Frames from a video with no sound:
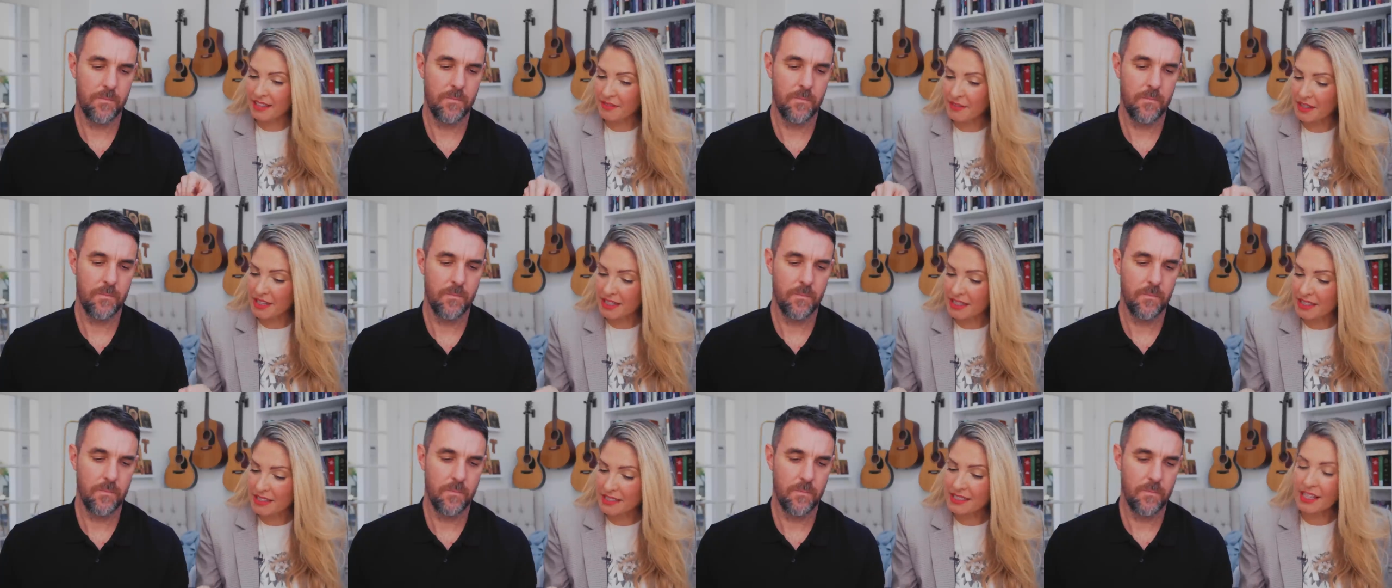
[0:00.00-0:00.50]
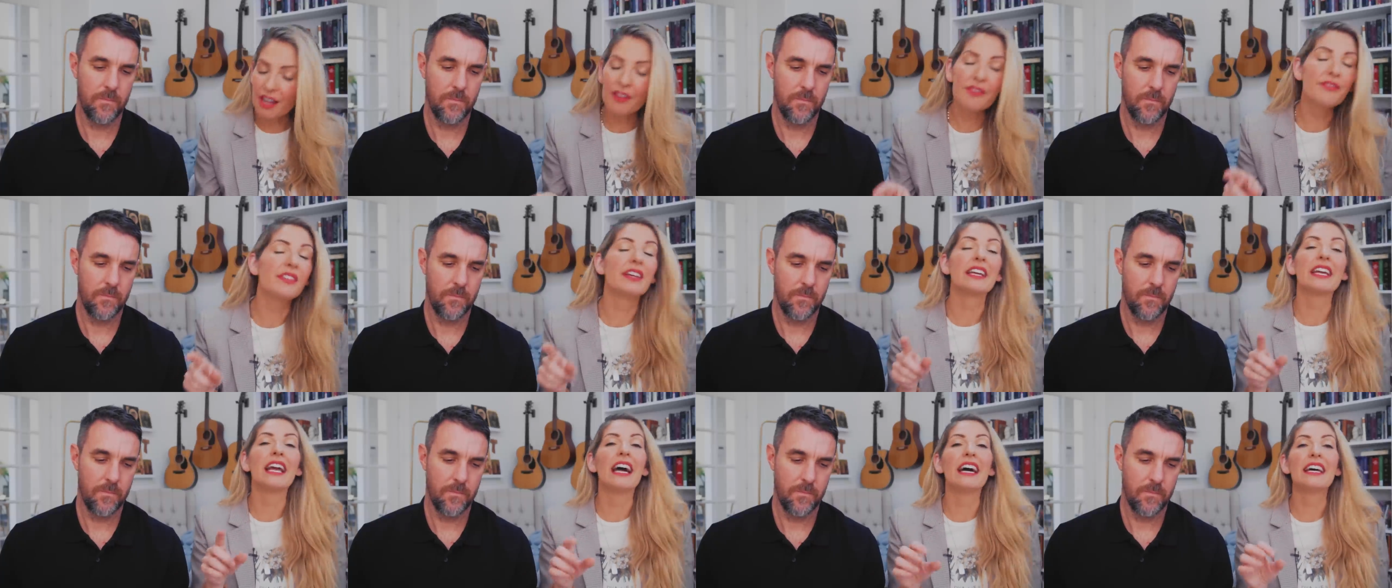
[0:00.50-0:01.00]
Speaker 1: even in itself,
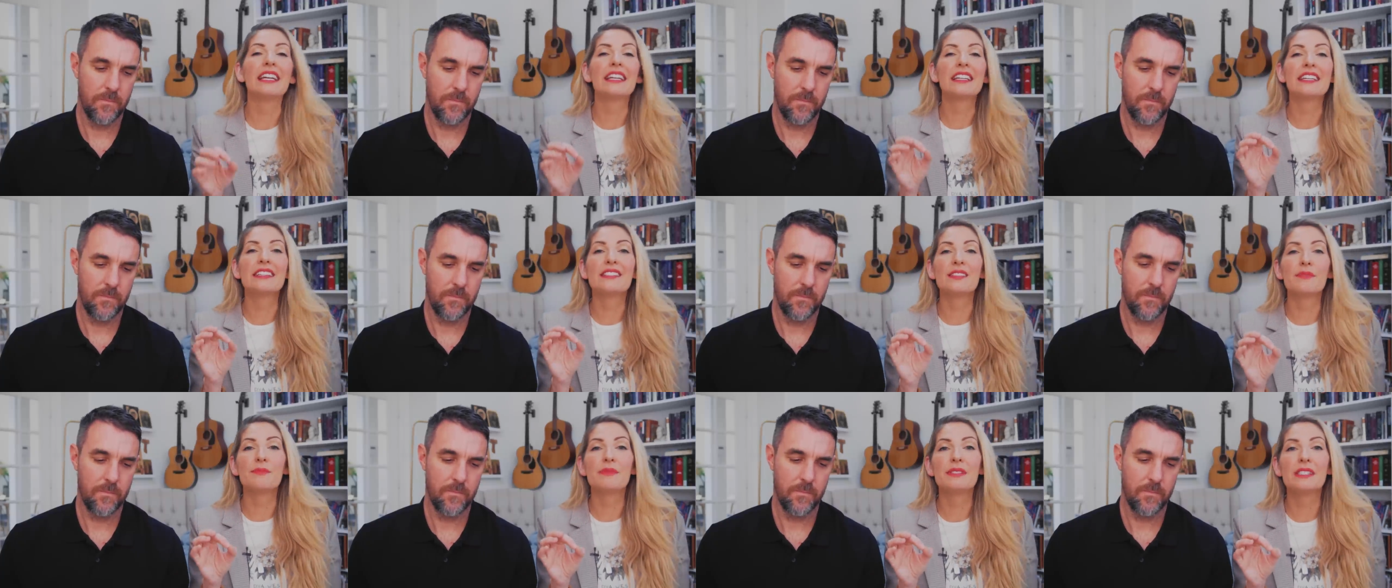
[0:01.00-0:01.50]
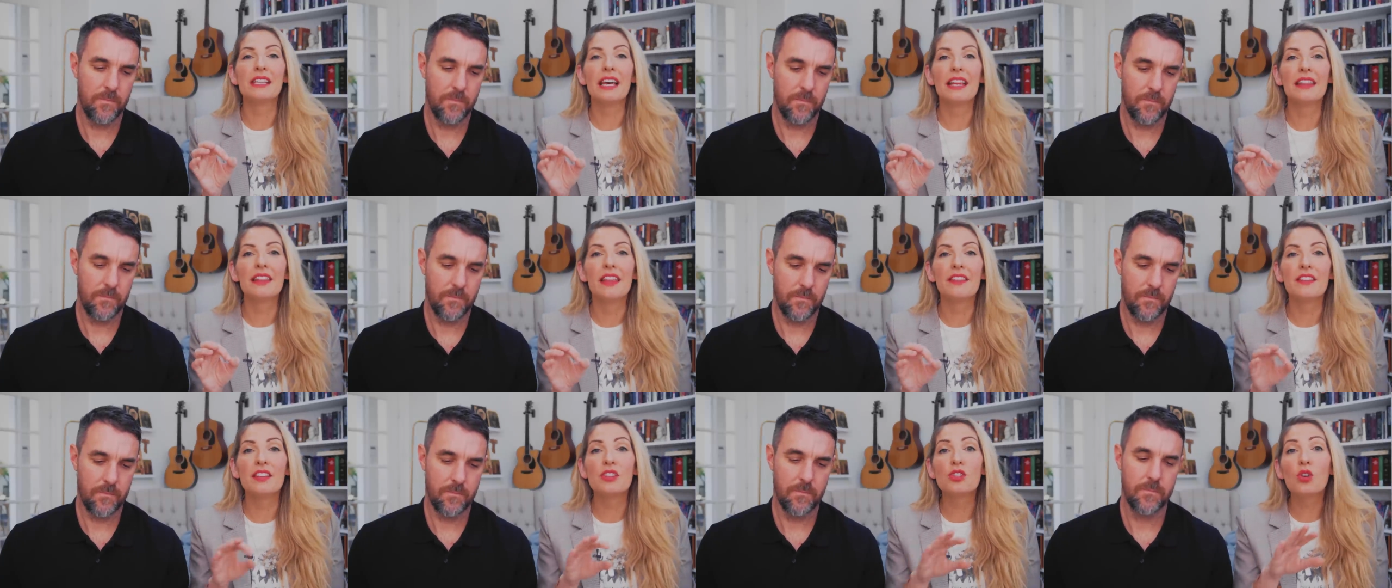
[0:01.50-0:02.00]
the catechism said
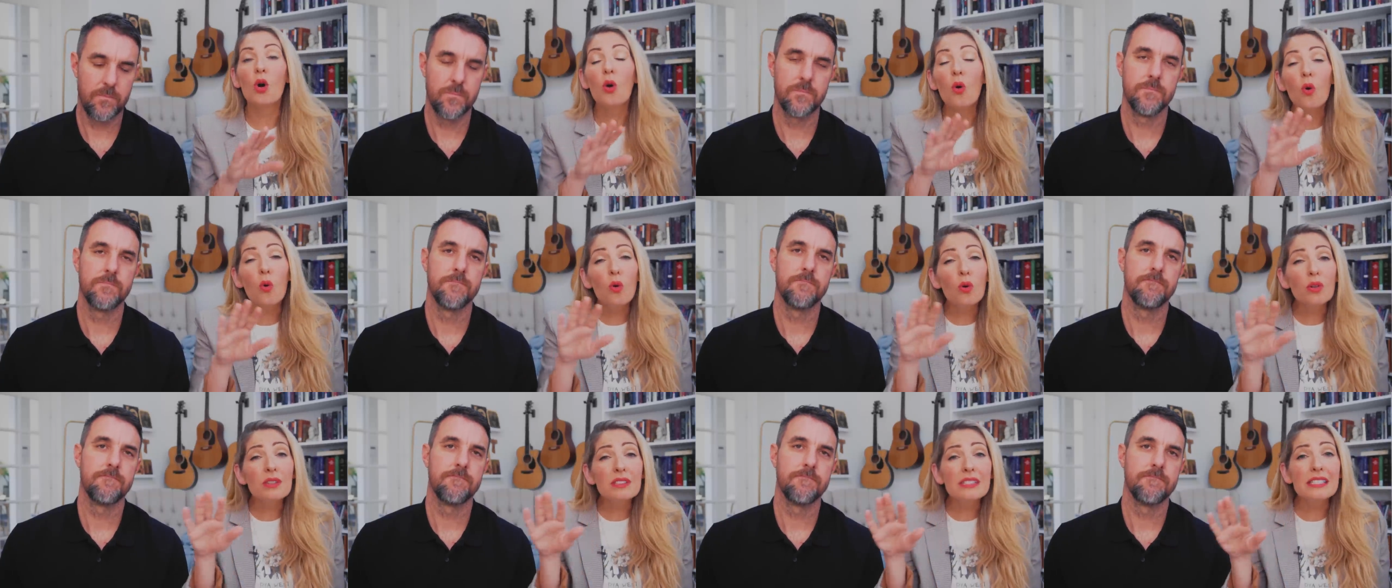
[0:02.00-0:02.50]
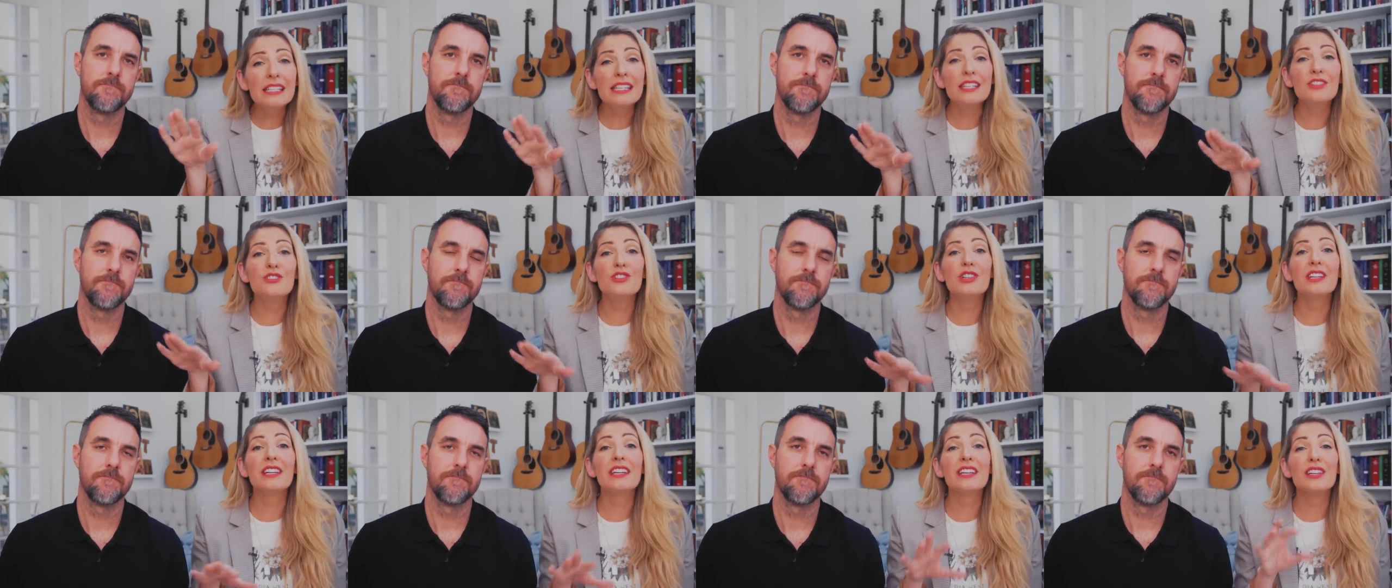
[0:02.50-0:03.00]
that this whole
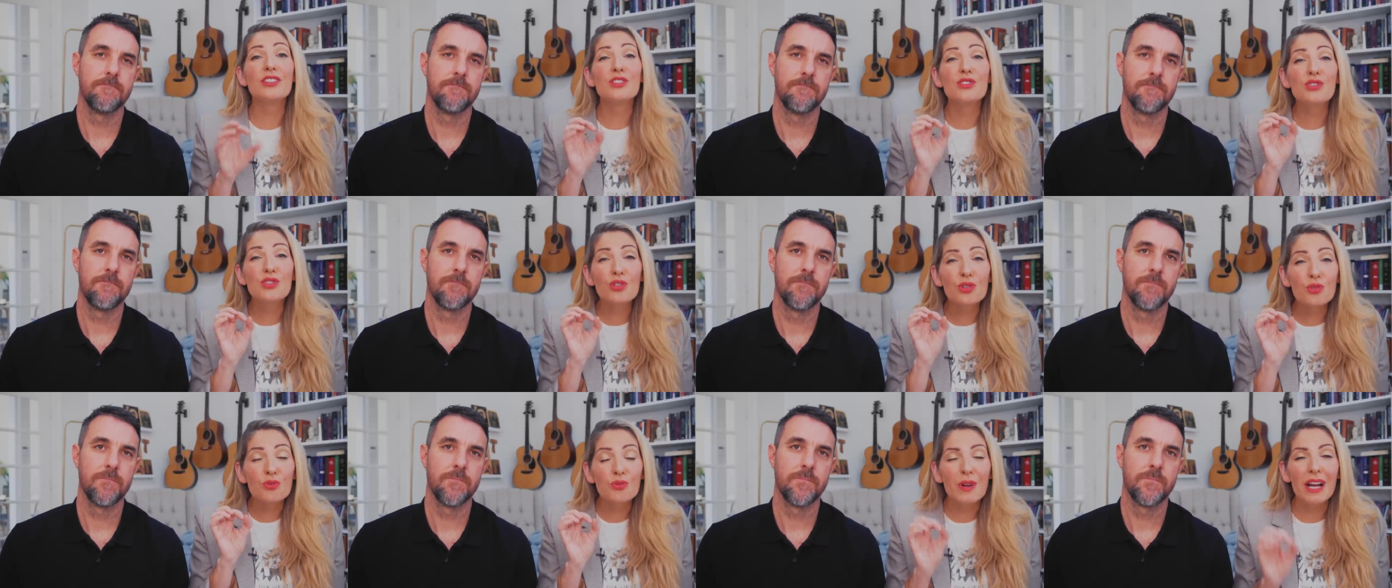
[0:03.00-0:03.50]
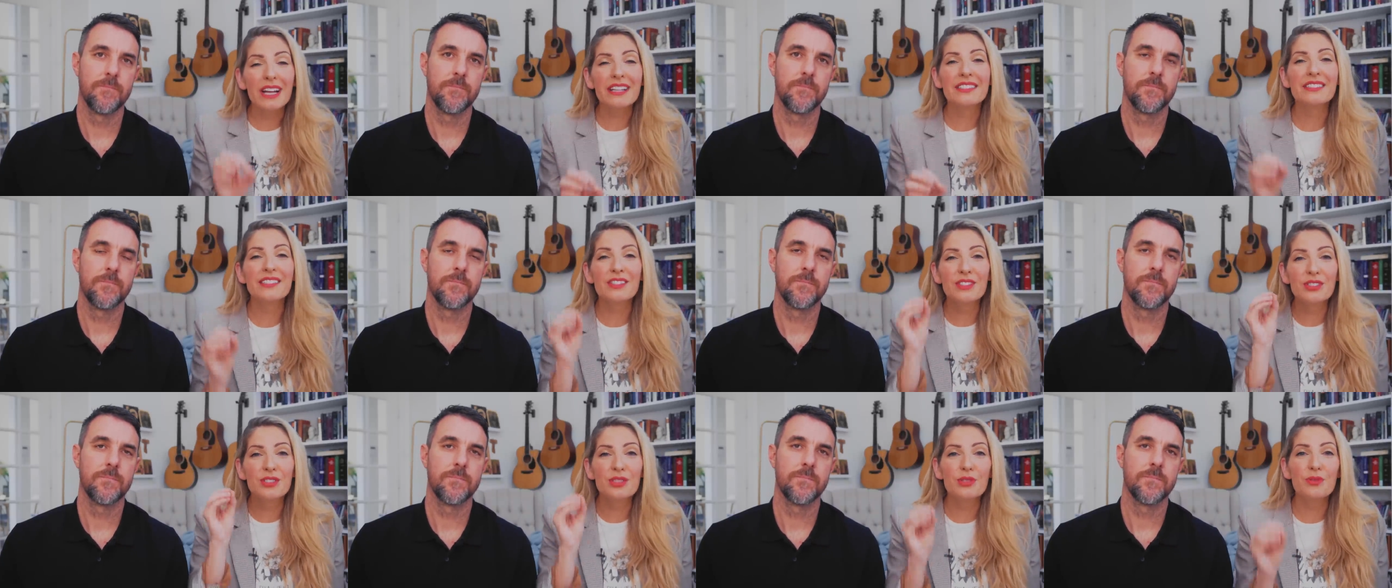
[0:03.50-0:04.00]
teaching is
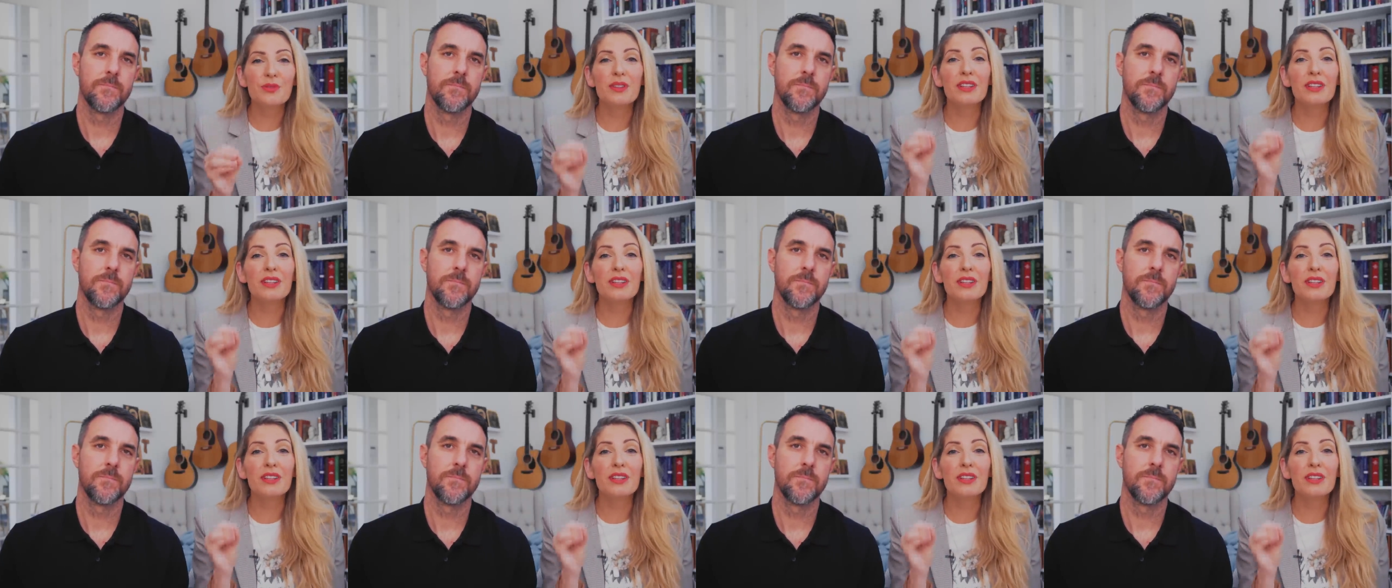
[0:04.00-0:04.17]
directed to